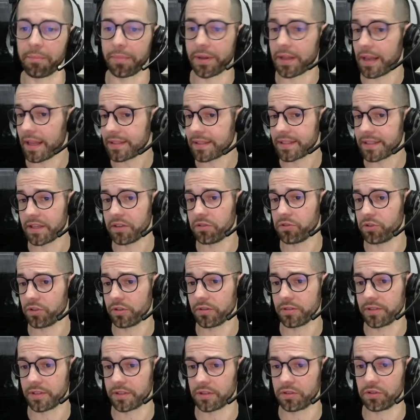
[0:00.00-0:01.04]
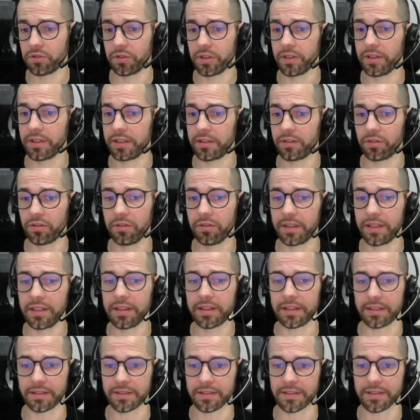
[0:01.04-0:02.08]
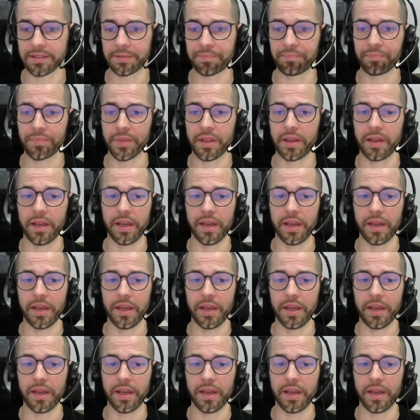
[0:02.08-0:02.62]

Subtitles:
But let's say you don't need this.